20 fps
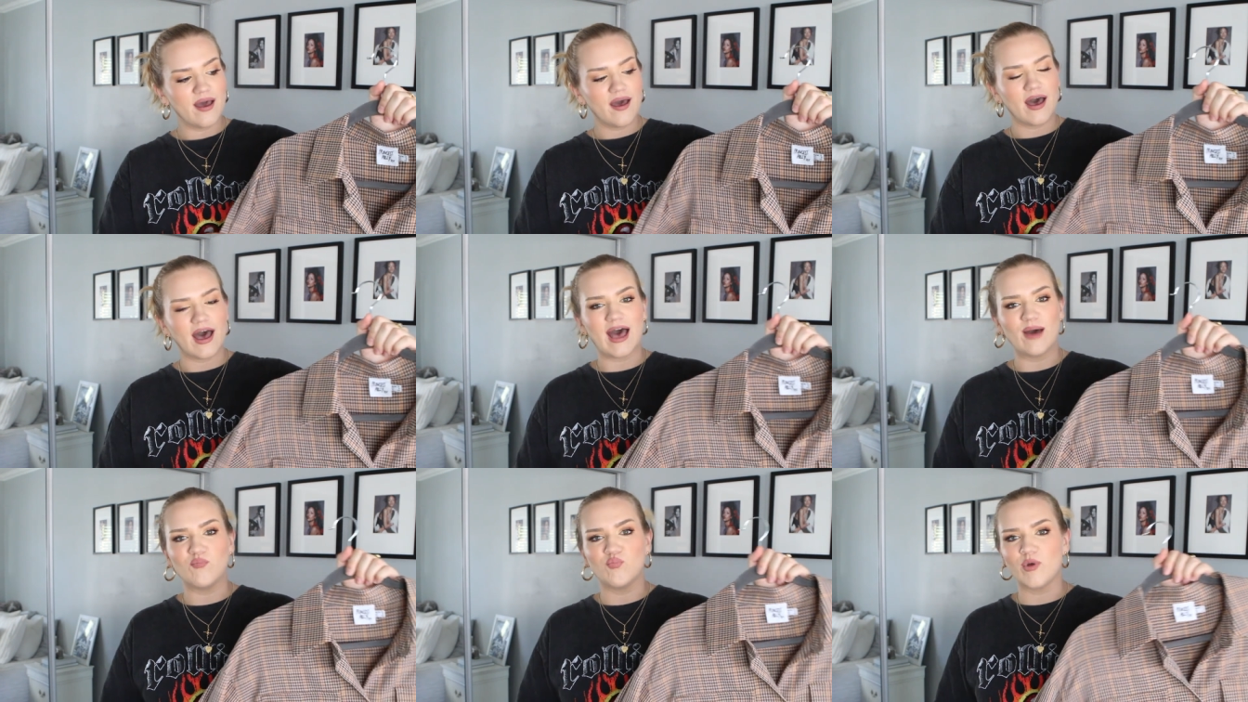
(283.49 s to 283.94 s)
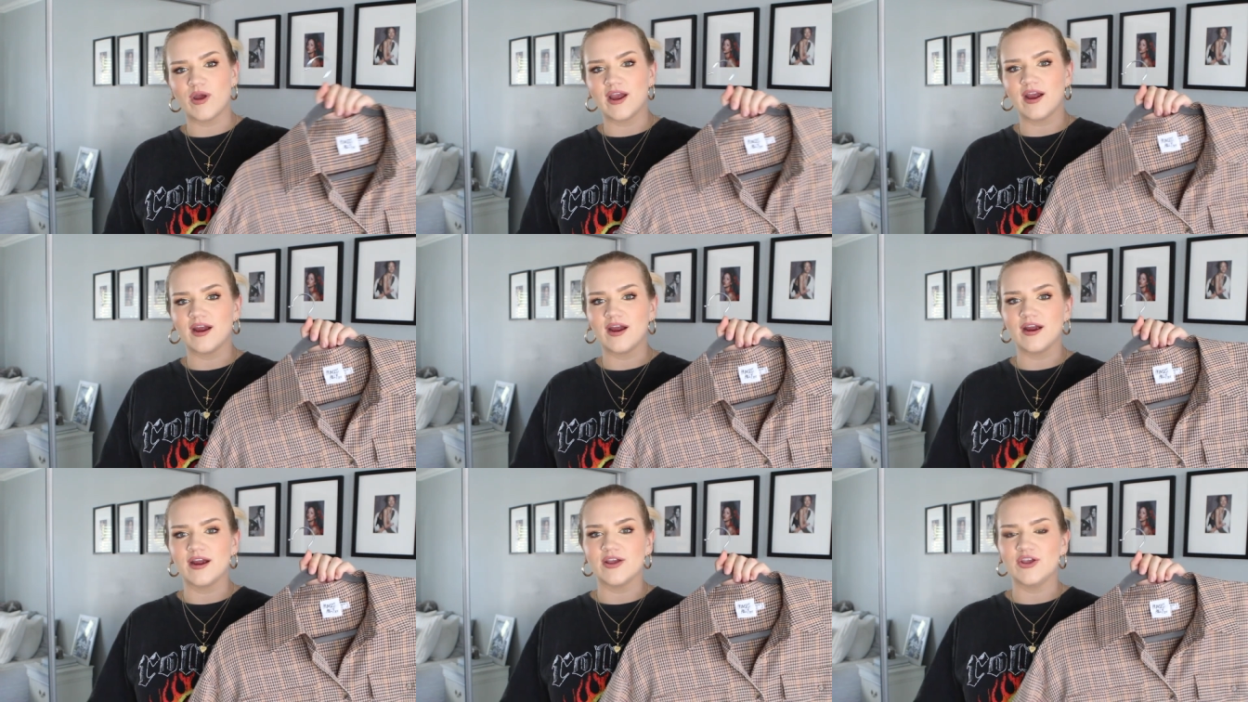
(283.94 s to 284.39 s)
um,
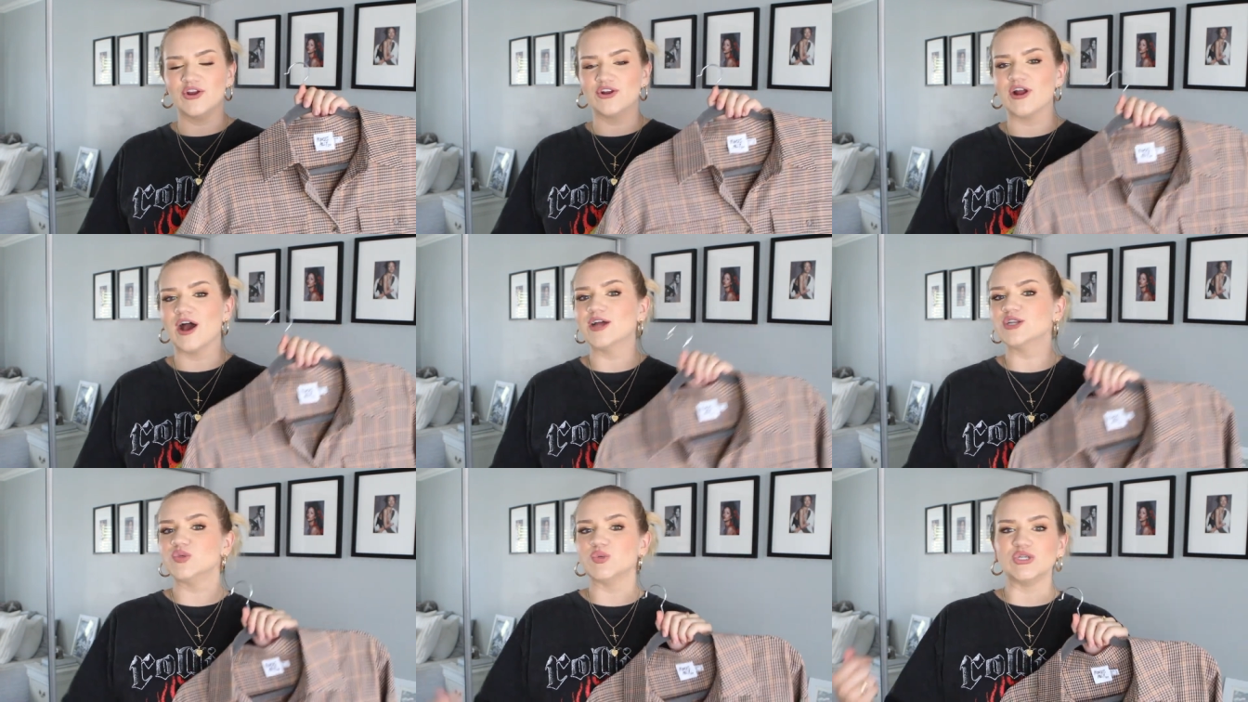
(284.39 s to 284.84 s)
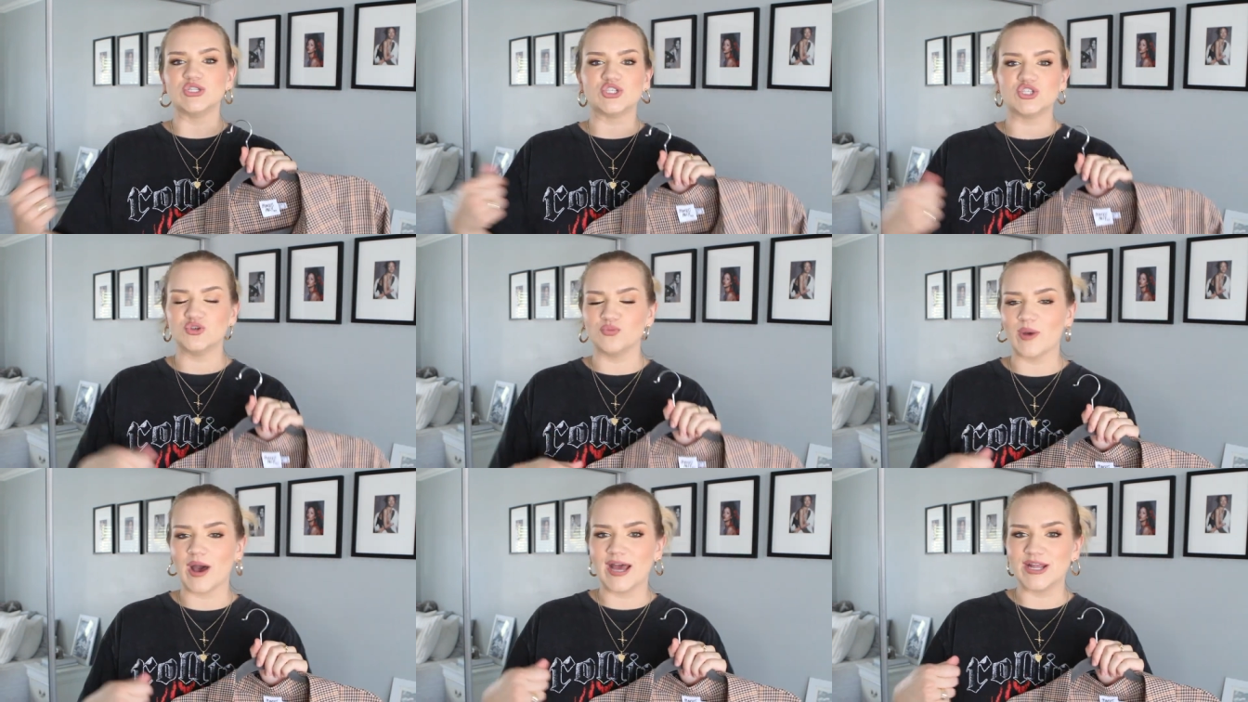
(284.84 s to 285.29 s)
where you're not doing
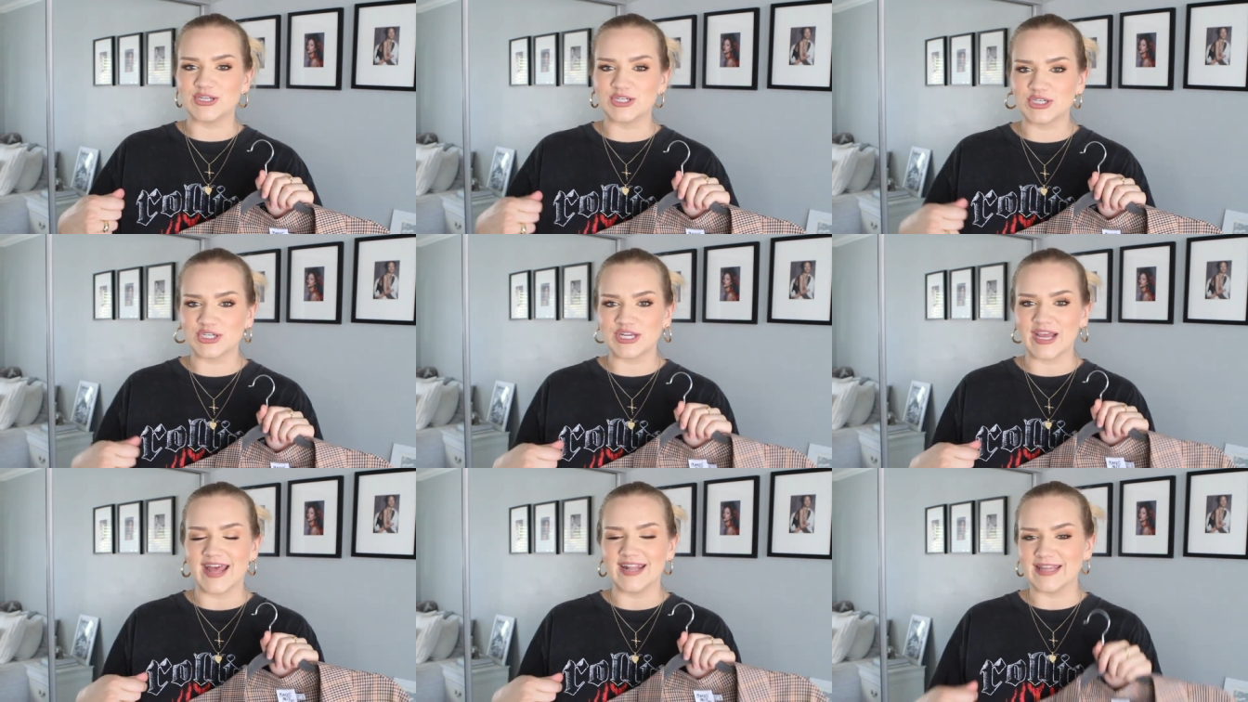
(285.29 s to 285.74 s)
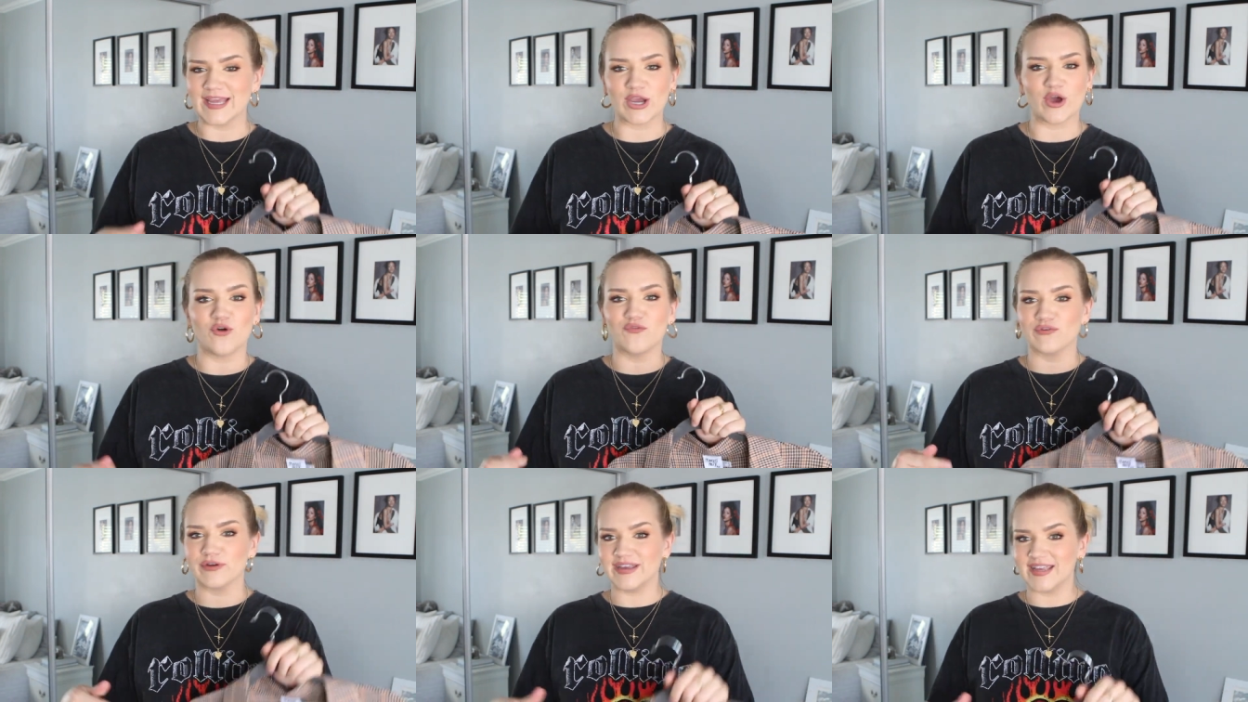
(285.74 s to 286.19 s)
too much and like
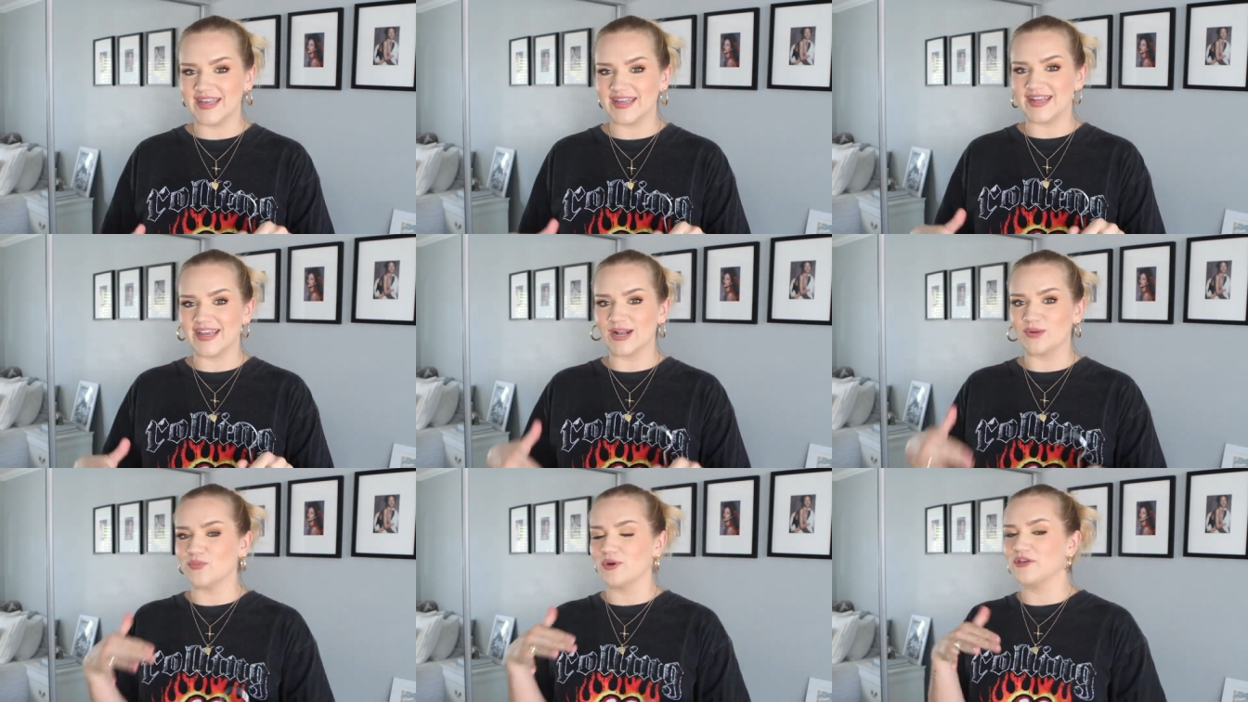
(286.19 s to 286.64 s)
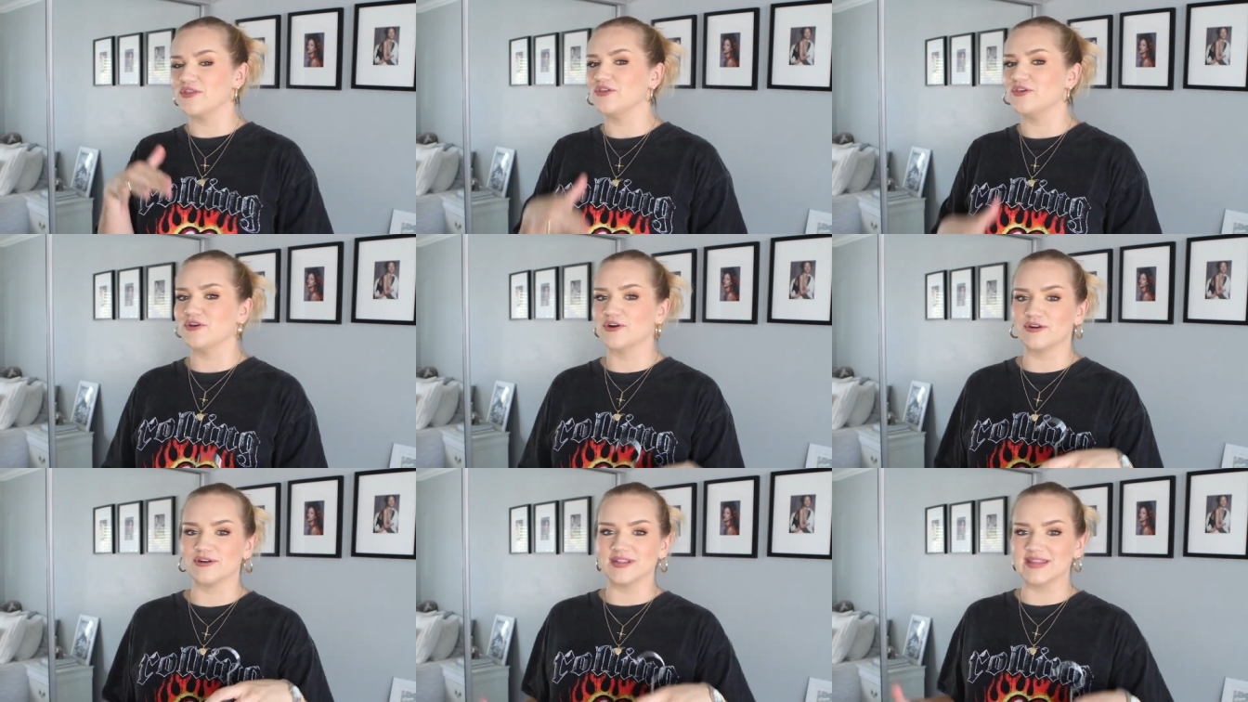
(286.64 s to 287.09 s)
overheating with
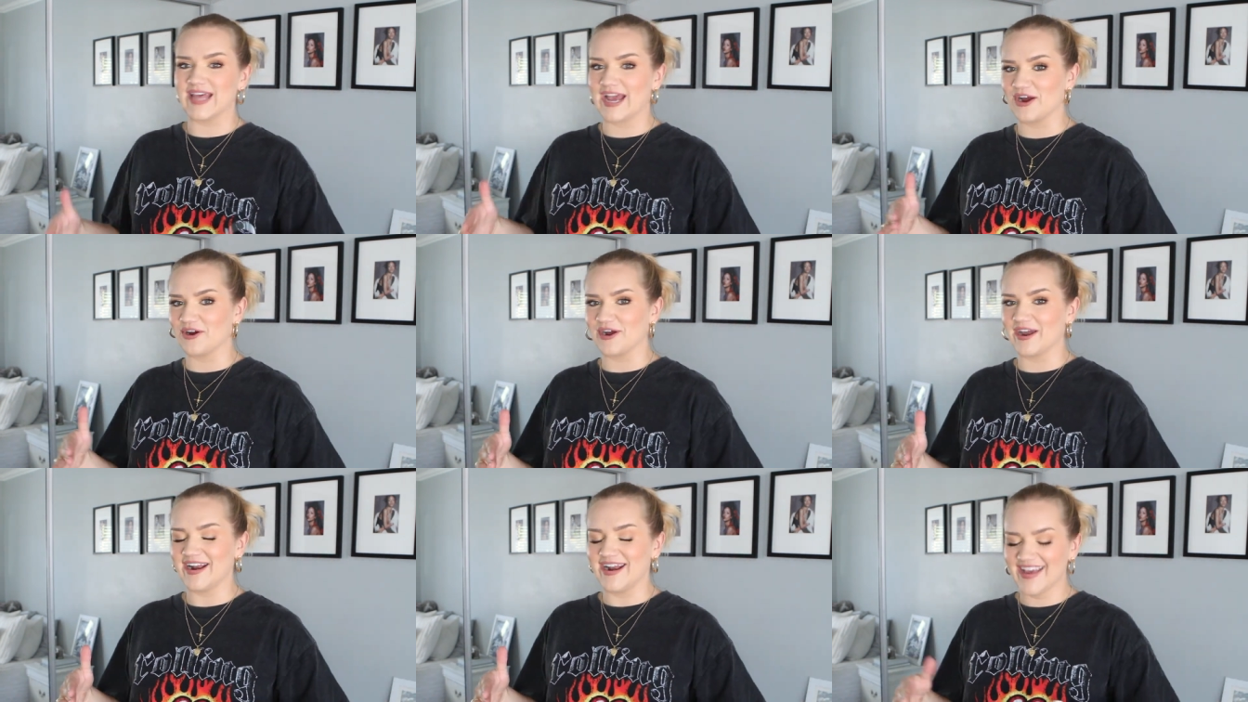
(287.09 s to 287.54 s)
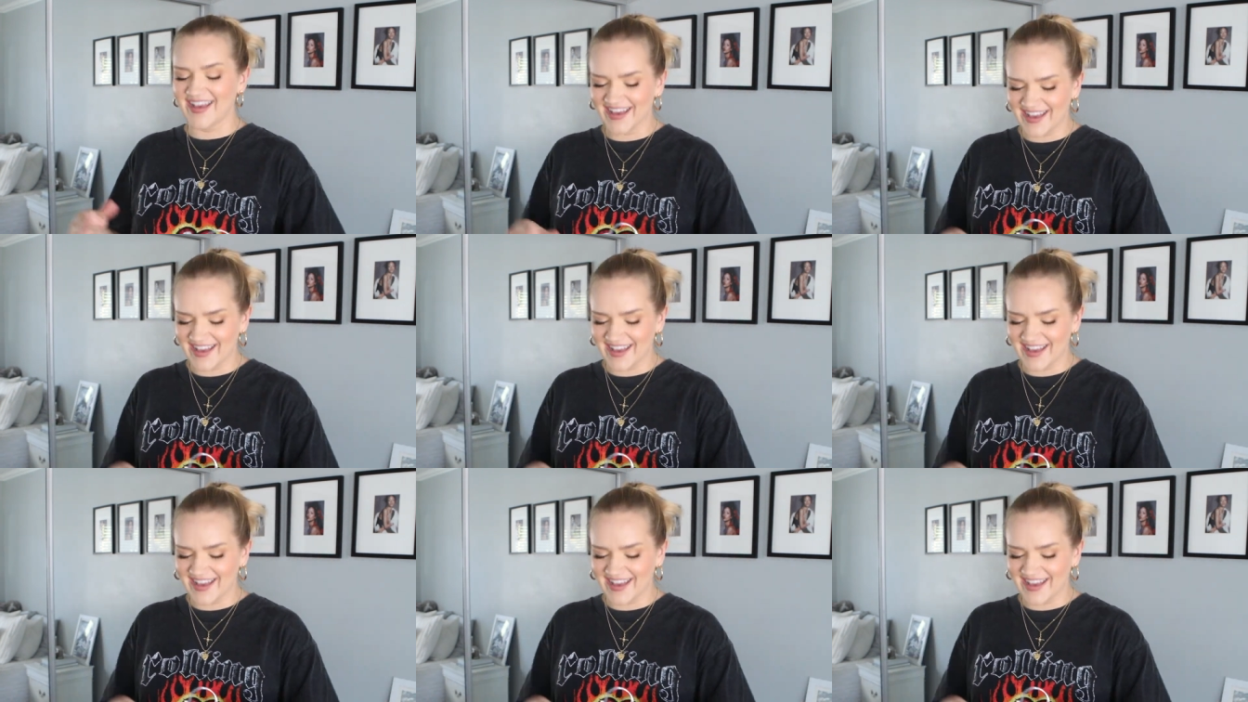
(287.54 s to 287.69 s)
your layering.